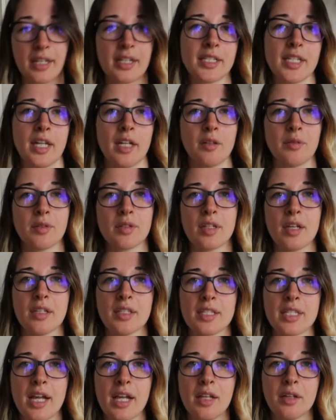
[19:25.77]
I said, it was on
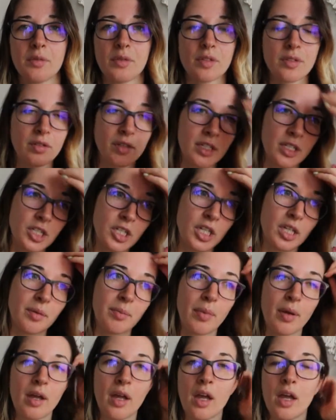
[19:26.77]
sale, it was really
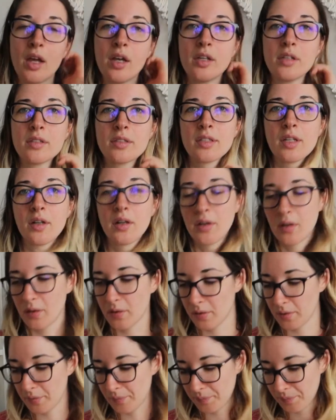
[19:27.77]
cheap.
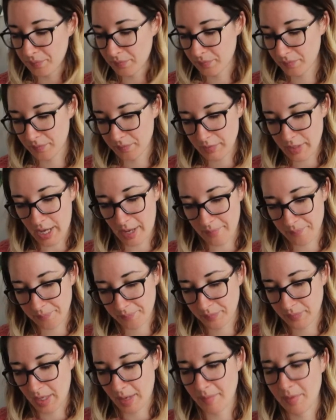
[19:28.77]
So yeah,
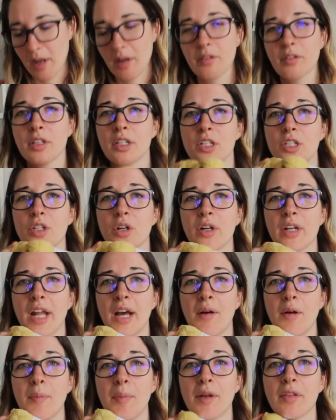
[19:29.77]
I'm not really sure
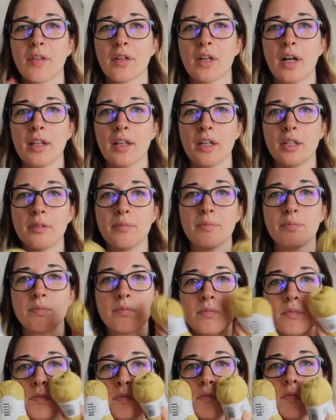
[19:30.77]
now about the color.
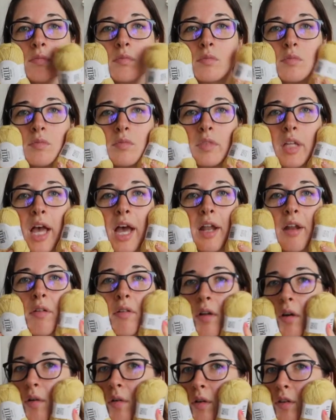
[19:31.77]
I don't
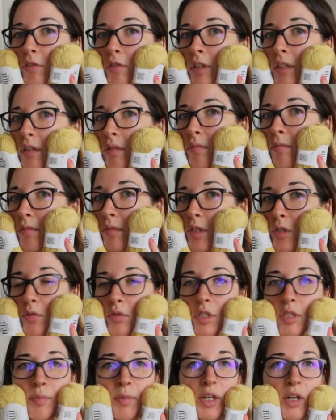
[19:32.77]
know if it
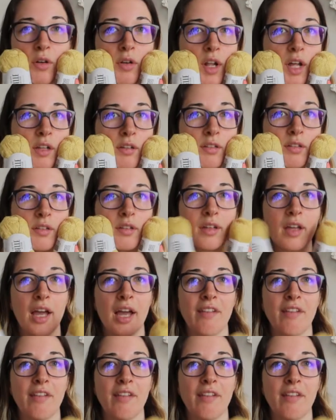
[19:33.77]
suits me or not.